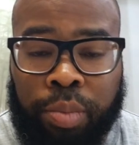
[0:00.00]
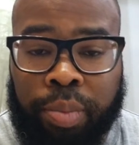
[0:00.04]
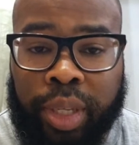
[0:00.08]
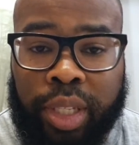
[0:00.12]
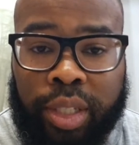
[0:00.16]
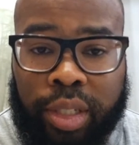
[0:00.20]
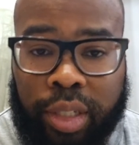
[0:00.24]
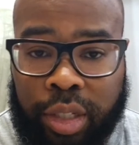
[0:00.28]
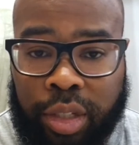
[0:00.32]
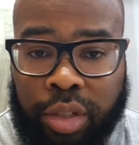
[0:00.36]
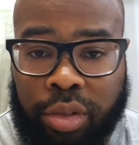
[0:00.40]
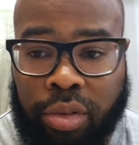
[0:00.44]

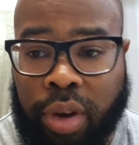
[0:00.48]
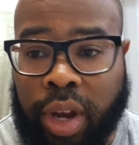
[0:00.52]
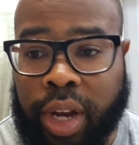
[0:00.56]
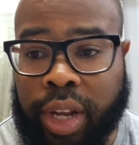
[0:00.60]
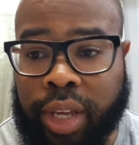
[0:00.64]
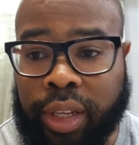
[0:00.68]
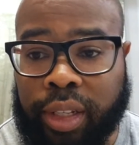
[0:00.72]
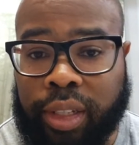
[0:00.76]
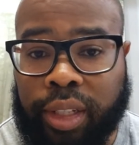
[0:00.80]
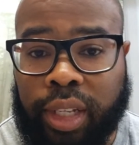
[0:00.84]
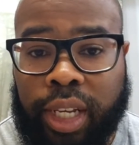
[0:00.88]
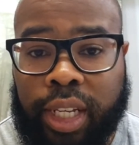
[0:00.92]
business
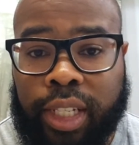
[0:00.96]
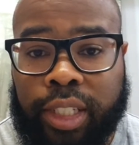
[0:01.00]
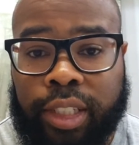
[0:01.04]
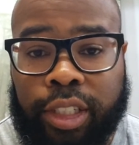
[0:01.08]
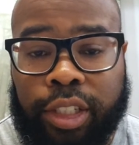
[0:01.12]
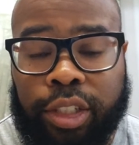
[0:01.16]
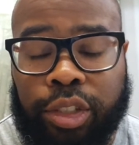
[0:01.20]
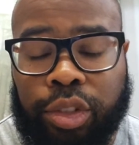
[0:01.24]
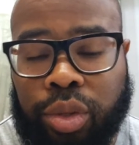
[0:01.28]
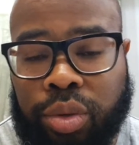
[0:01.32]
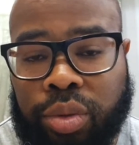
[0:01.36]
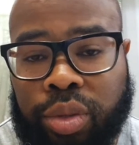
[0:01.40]
credit
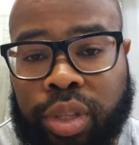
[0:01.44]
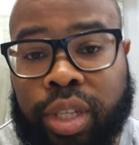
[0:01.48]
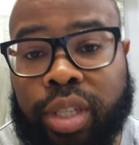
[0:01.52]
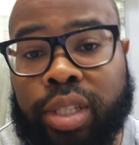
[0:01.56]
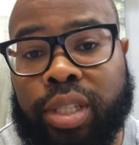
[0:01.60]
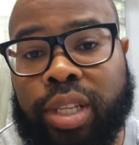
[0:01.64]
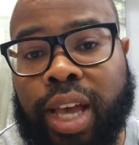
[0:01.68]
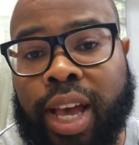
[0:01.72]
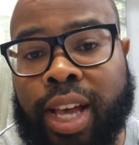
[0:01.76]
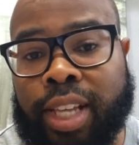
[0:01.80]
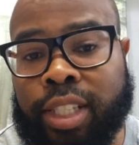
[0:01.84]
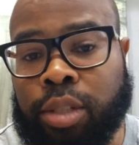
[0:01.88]
to do
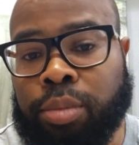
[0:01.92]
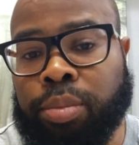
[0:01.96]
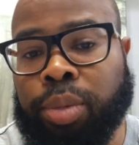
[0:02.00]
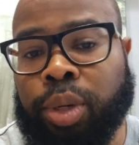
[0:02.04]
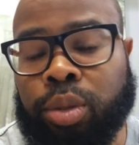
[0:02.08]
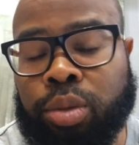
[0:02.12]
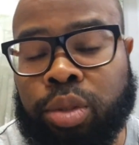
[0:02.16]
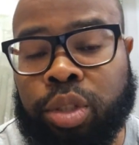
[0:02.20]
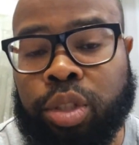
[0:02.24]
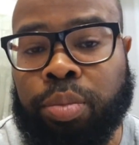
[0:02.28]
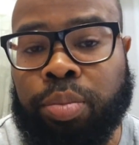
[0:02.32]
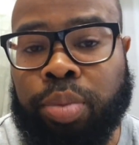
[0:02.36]
this as
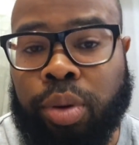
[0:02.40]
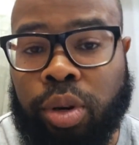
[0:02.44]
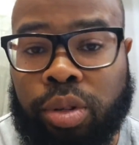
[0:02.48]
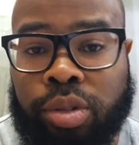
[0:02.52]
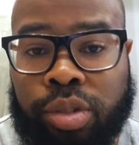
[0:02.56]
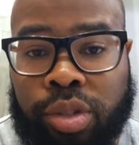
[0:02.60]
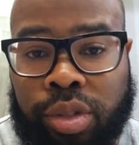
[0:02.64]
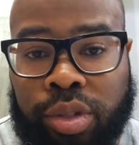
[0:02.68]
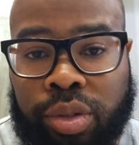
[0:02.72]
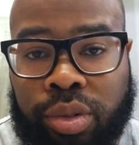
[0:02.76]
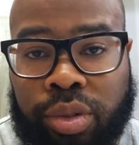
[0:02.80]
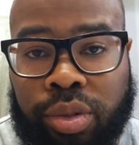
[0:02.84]
opposed to
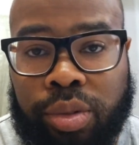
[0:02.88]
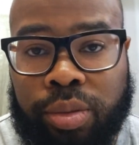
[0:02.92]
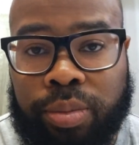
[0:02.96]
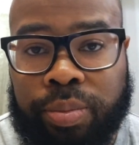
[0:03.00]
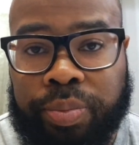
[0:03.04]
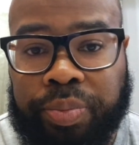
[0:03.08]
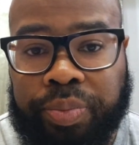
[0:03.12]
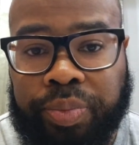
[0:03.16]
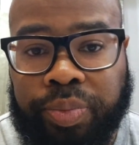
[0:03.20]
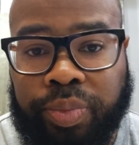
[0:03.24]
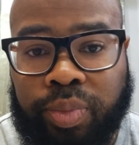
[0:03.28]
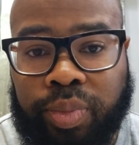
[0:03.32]
personal.
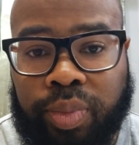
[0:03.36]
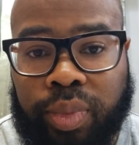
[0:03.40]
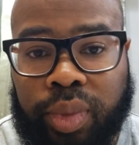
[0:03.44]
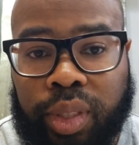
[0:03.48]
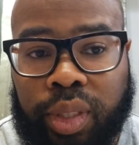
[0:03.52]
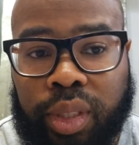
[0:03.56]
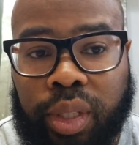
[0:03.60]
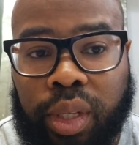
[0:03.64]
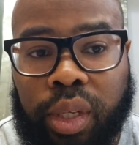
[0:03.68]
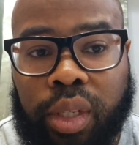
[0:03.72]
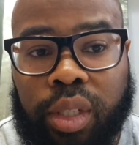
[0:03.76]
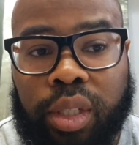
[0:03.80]

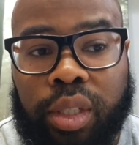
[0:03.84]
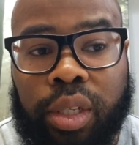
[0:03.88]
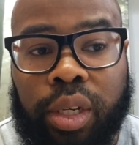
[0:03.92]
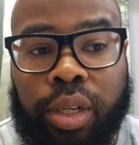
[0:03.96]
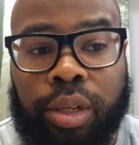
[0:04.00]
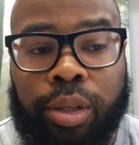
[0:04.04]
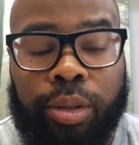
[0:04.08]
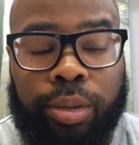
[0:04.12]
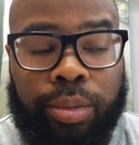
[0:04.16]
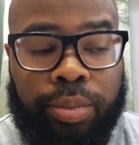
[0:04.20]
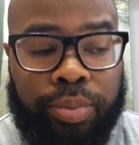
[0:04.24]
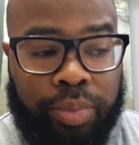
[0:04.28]

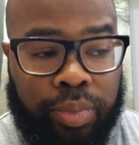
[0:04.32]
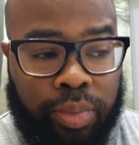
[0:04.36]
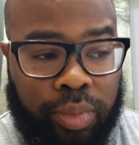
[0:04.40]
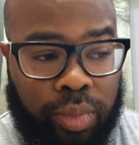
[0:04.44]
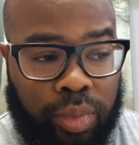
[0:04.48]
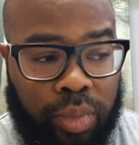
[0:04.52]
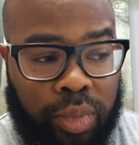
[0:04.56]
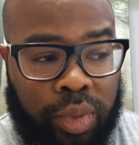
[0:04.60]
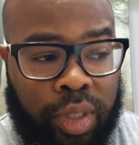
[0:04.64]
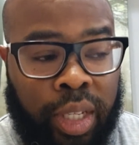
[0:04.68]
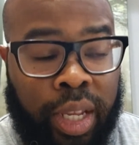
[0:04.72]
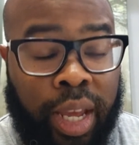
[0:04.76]
So,
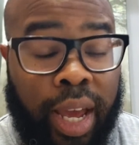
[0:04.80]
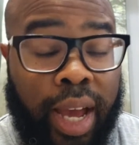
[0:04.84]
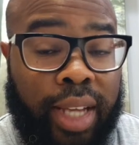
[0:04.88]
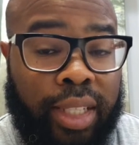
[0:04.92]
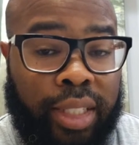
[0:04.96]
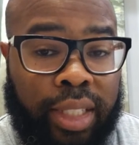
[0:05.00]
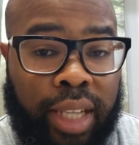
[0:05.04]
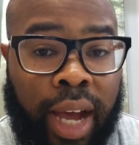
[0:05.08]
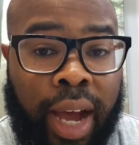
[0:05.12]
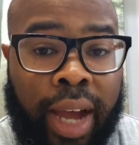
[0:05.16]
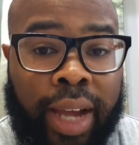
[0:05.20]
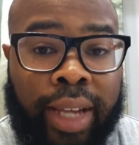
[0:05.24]

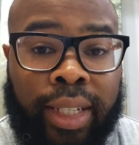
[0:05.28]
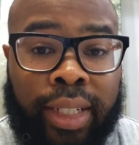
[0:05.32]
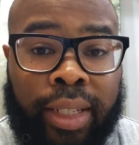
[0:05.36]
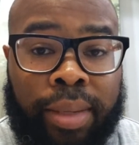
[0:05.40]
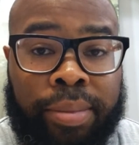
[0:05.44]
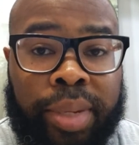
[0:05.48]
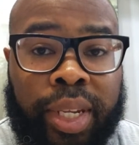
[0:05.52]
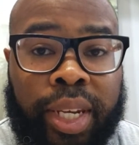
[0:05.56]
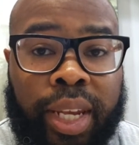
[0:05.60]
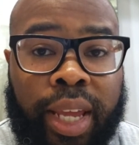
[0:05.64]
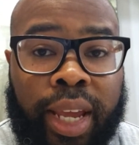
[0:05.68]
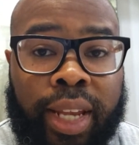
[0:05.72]
yes, I
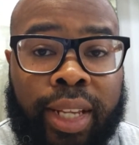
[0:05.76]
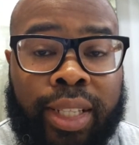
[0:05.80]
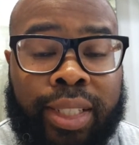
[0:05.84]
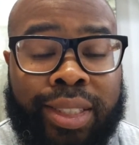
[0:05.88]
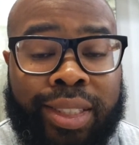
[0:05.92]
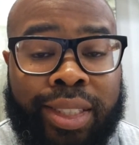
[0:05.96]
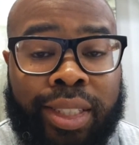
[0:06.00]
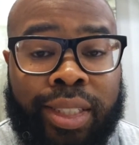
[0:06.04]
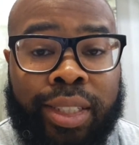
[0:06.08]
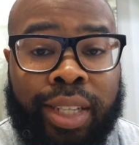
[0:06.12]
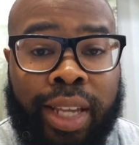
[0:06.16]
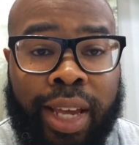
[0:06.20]

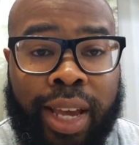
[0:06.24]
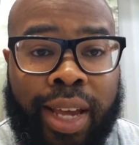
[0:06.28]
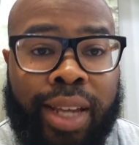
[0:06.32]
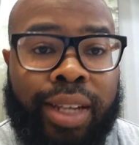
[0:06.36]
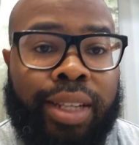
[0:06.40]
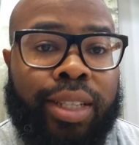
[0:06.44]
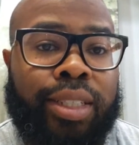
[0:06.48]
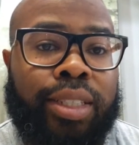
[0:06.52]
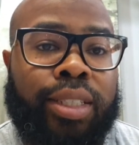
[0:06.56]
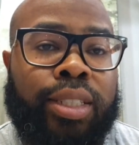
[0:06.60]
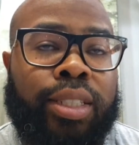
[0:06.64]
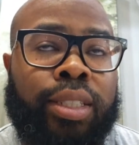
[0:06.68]
eliminated the debt.
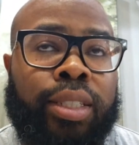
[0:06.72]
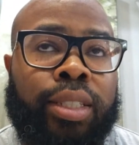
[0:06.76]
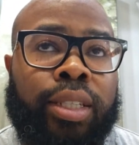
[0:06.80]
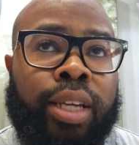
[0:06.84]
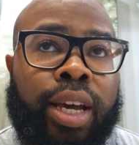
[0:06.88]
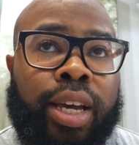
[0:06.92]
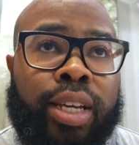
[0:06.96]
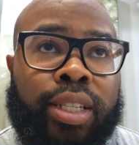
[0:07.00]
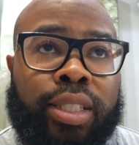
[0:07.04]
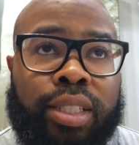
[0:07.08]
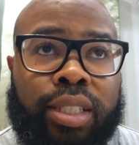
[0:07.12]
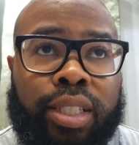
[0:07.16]

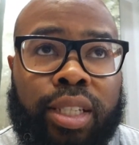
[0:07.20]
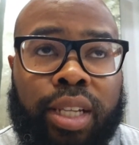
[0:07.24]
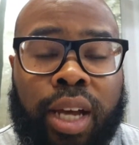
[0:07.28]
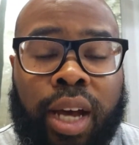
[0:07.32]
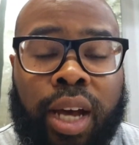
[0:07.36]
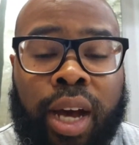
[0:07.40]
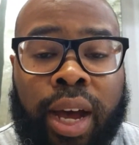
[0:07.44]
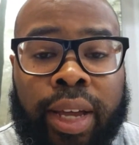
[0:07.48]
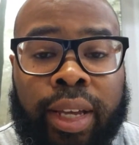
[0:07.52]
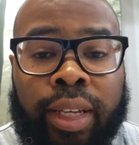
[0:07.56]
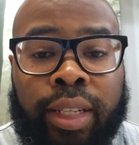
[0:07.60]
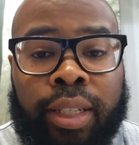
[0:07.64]
Yes,
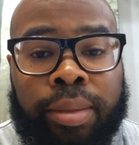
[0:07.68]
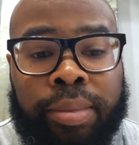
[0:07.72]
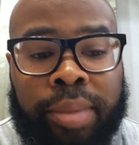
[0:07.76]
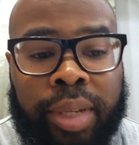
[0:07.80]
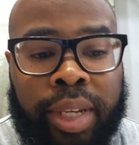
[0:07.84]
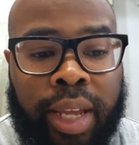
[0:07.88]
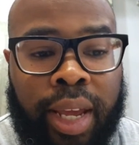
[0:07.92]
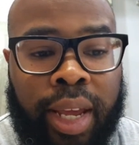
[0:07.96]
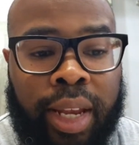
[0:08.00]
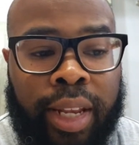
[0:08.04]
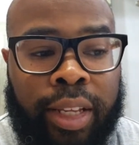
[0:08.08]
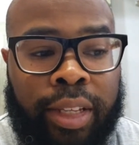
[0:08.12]
I
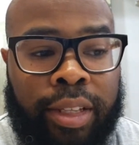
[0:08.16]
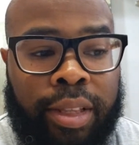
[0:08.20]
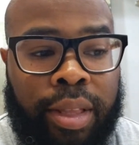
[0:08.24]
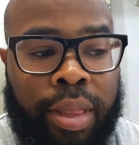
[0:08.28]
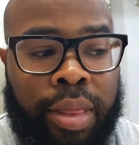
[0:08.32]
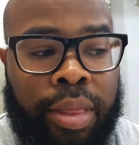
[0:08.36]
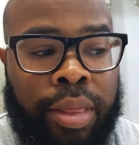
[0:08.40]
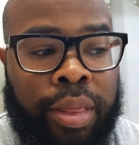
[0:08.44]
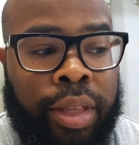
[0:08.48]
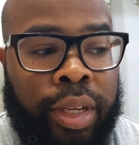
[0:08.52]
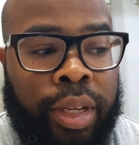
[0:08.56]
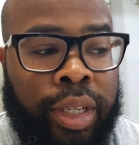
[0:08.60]
eliminated
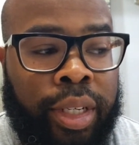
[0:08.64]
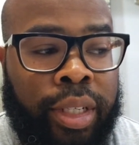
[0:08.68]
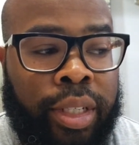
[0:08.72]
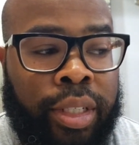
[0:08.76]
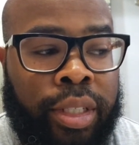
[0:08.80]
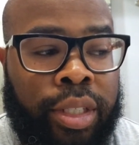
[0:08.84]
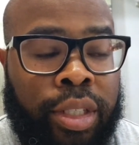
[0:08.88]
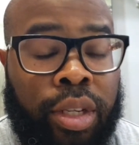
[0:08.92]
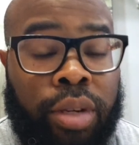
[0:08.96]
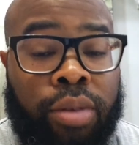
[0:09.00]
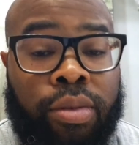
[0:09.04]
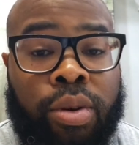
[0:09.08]
the
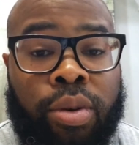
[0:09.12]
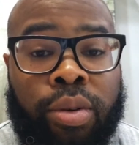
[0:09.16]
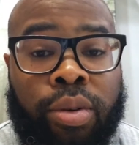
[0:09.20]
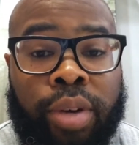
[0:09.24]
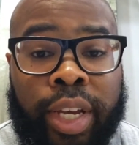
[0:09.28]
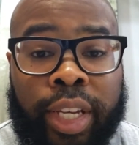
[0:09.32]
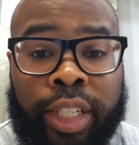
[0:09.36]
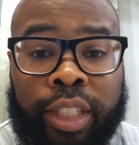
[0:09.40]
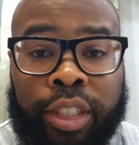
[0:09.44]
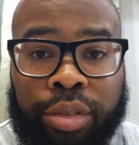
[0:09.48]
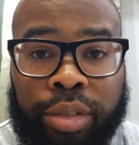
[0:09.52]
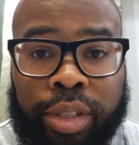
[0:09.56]
zero
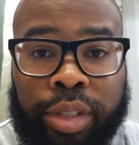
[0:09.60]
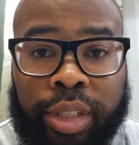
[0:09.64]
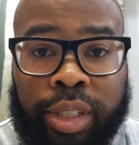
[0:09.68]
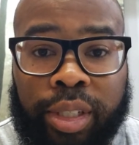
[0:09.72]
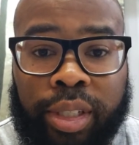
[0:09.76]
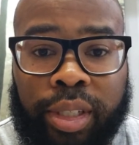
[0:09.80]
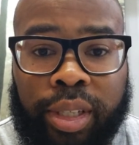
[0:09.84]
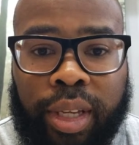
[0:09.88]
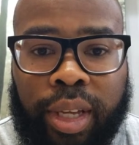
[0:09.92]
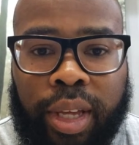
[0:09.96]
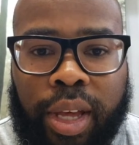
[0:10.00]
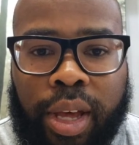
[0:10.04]

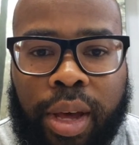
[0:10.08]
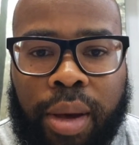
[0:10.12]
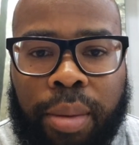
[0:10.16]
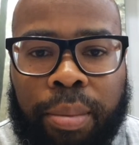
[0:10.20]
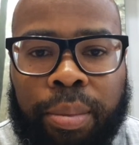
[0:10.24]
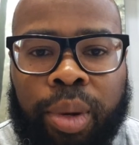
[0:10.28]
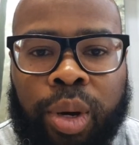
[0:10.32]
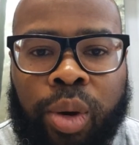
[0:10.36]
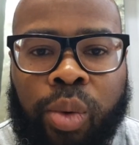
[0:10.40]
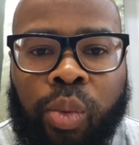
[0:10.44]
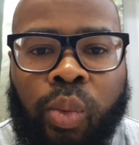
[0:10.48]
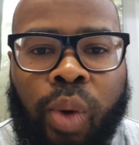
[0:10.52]
interest.
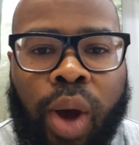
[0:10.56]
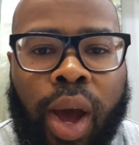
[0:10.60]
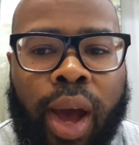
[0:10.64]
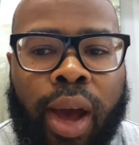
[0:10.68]
But